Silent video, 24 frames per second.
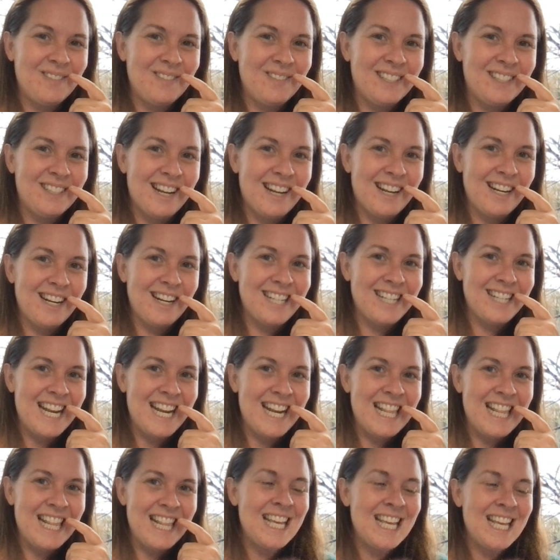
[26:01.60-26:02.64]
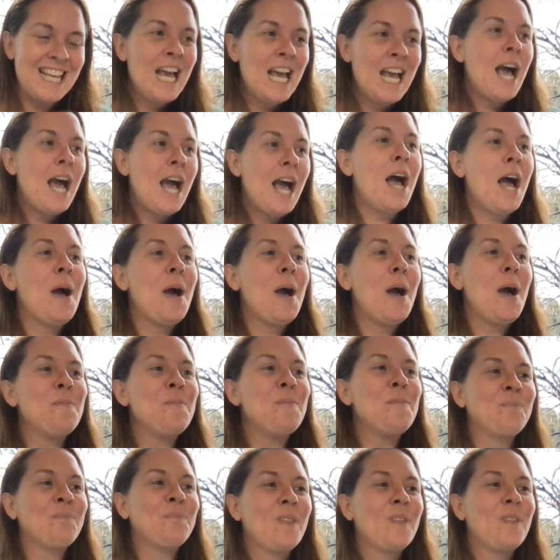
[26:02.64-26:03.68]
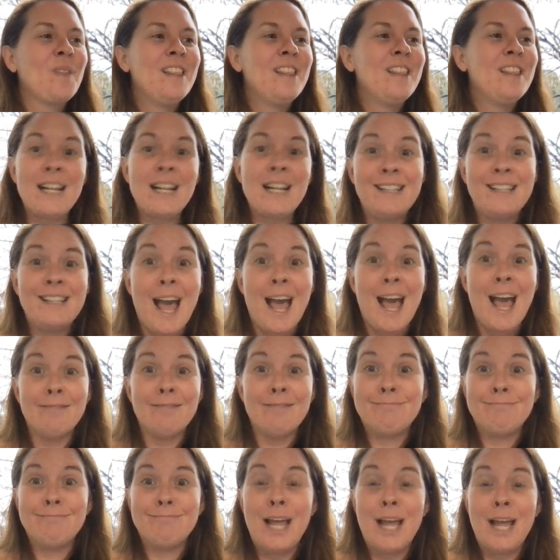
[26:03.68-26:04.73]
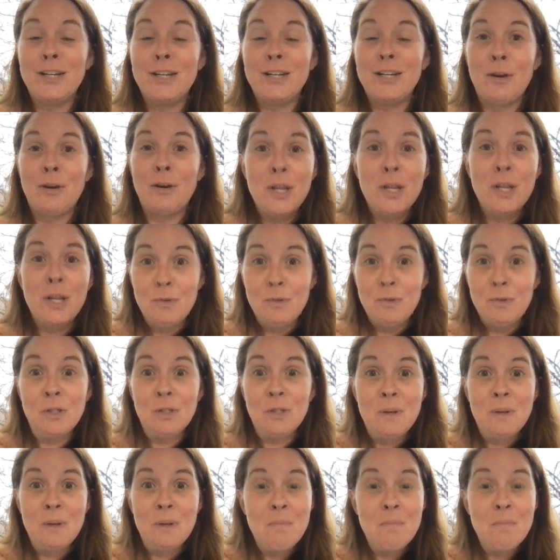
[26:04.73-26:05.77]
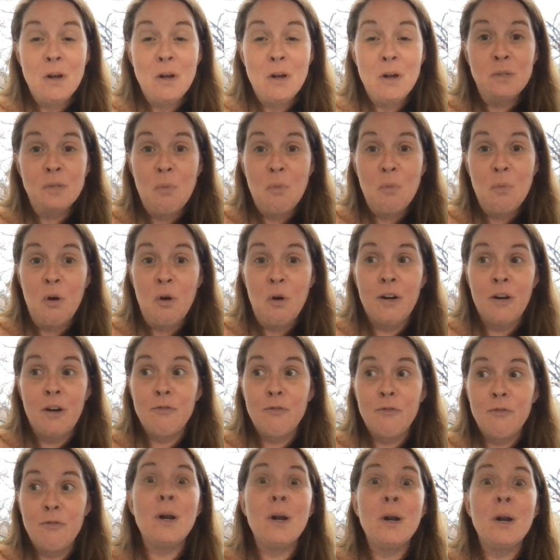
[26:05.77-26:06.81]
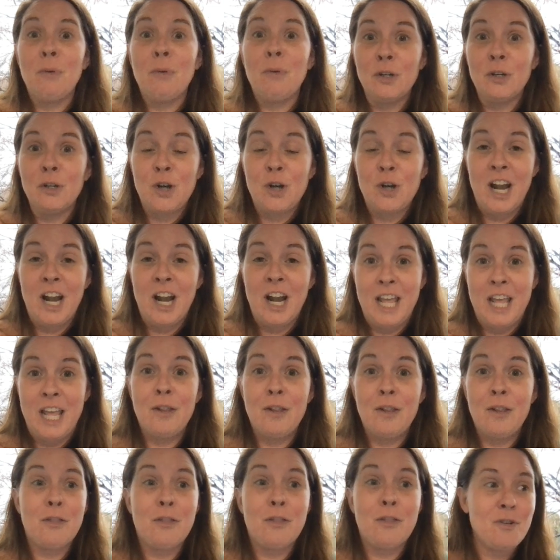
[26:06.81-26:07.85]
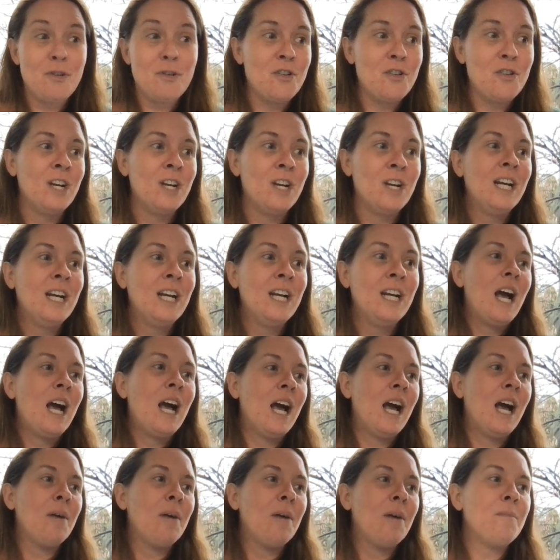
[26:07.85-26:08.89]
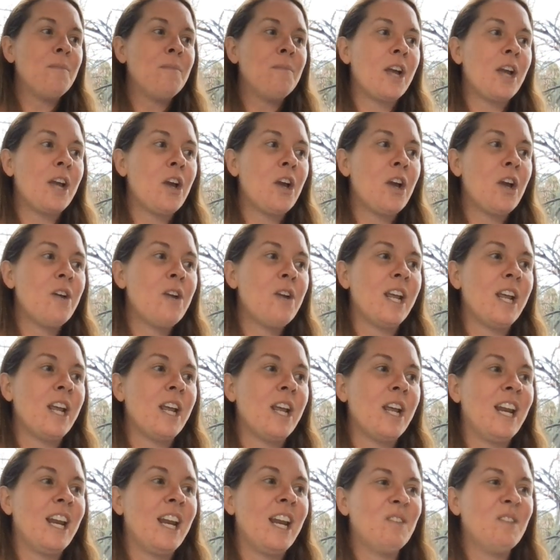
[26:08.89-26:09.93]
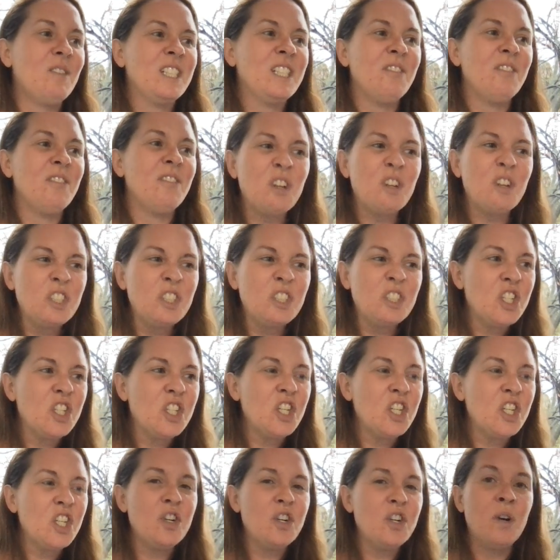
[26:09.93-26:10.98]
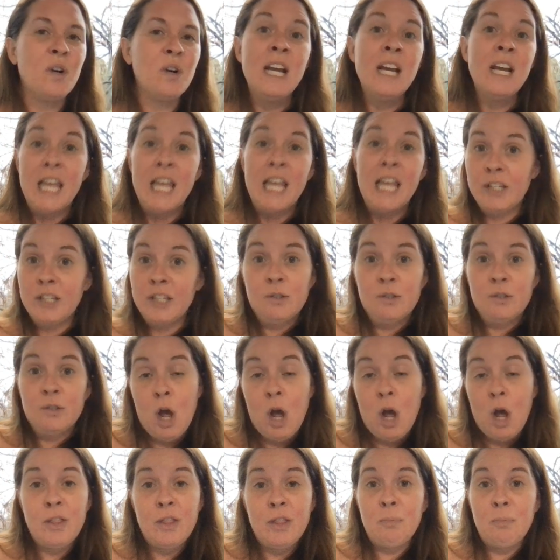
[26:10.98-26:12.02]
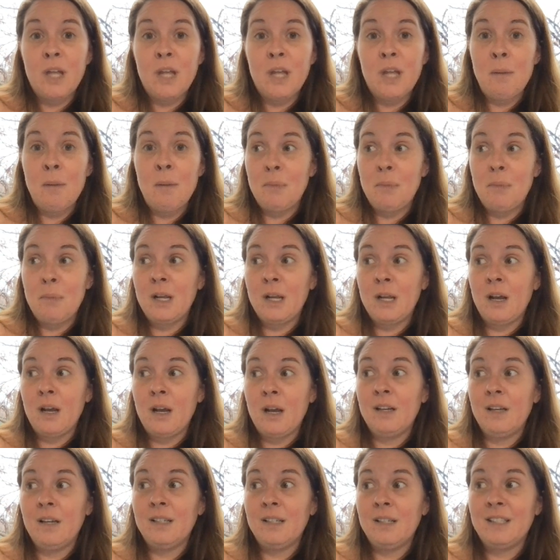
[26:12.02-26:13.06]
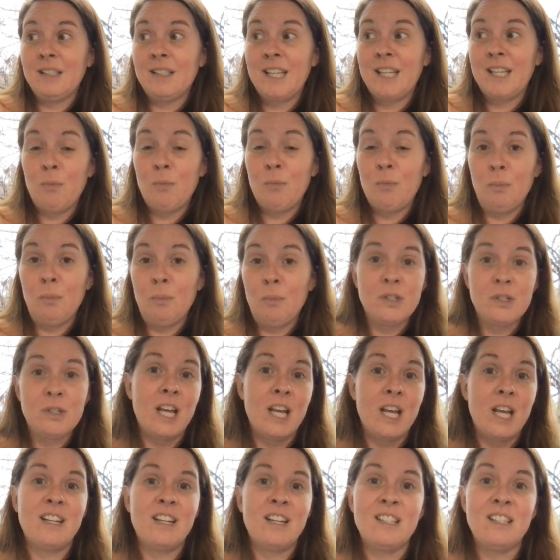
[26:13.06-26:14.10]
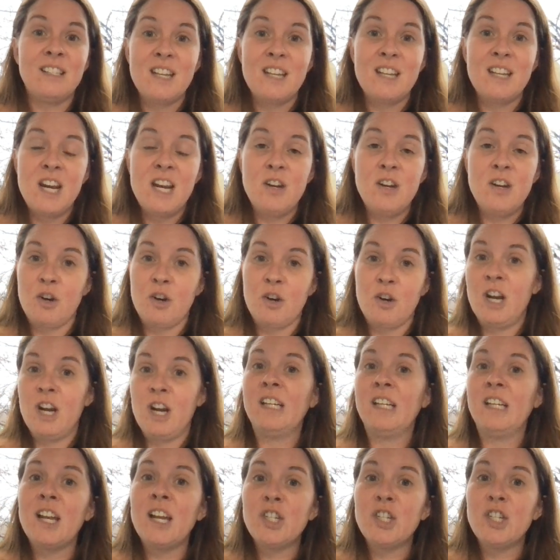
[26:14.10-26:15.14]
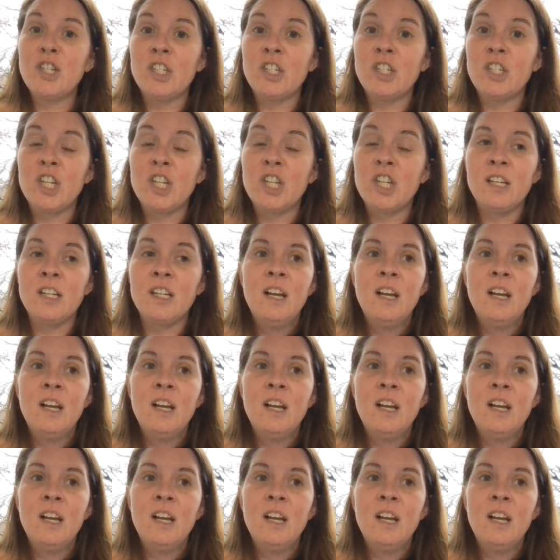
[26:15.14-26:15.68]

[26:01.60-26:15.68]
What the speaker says: stuck in your teeth. That's that. And so it used to be much more formidable to try to get through that coating, and it was difficult to chew. It's on the plant because it will protect the seed during digestion.